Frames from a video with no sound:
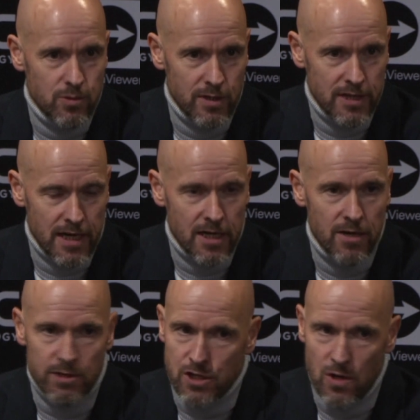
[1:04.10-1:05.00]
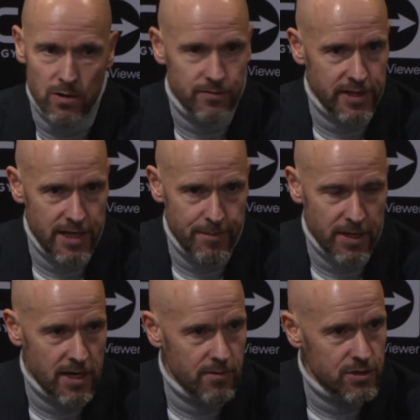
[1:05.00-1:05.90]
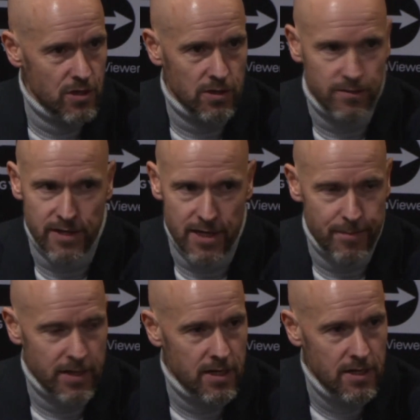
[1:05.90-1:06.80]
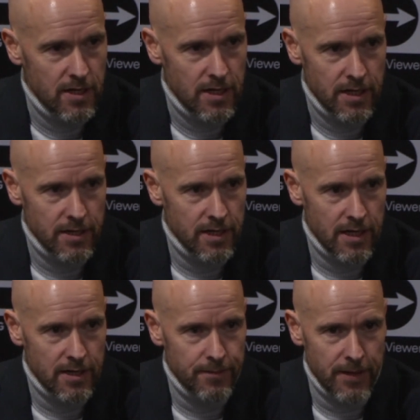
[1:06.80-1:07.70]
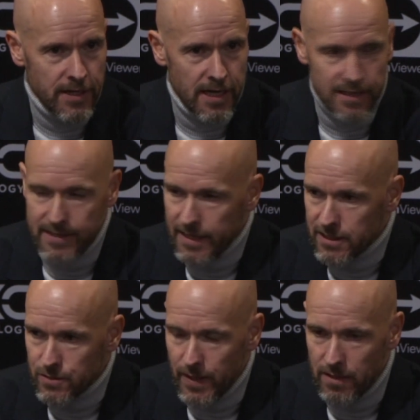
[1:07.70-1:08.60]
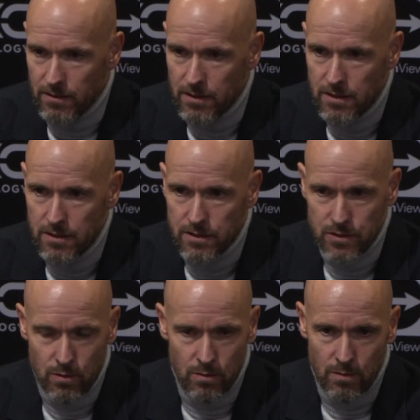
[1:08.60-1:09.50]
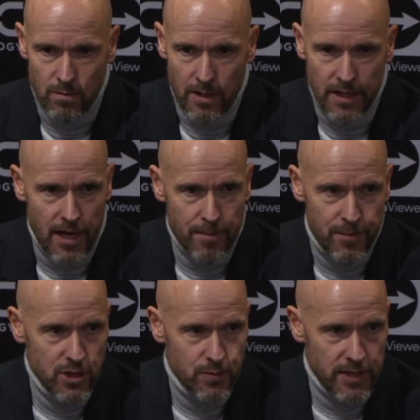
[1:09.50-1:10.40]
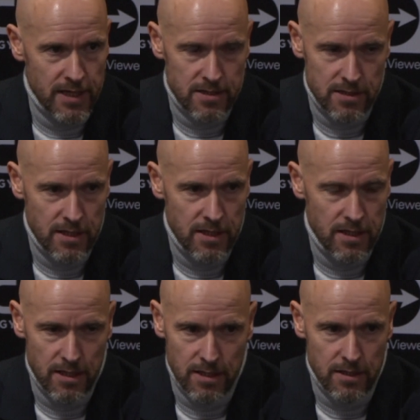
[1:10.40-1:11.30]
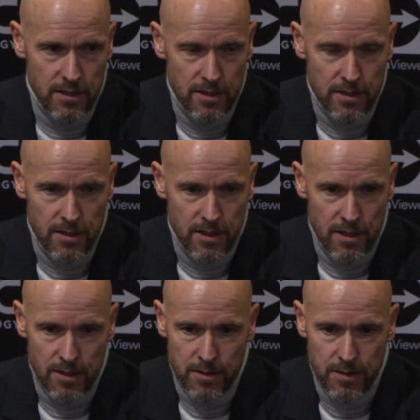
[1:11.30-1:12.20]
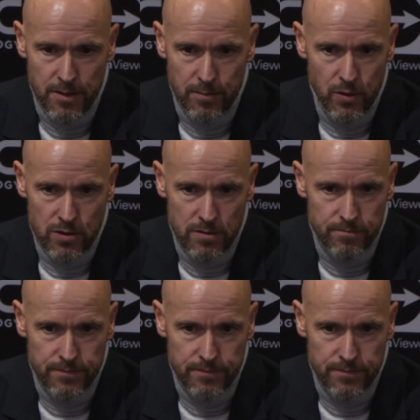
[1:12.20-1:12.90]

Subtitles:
who attack, and there was a lot of dynamic, and there was a lot of dynamic in the attack as well. So, and I'm pleased with that. And but